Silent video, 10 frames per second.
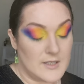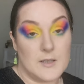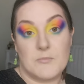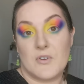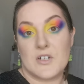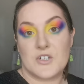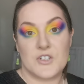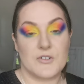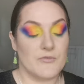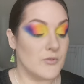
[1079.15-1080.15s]
the
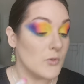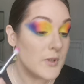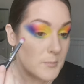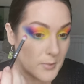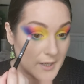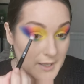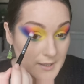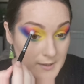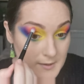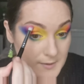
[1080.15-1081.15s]
brush for the
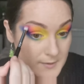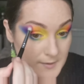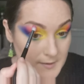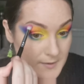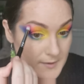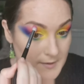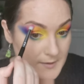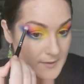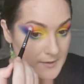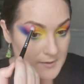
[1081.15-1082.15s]
pink.
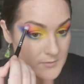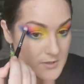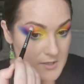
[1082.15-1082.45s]
And I'm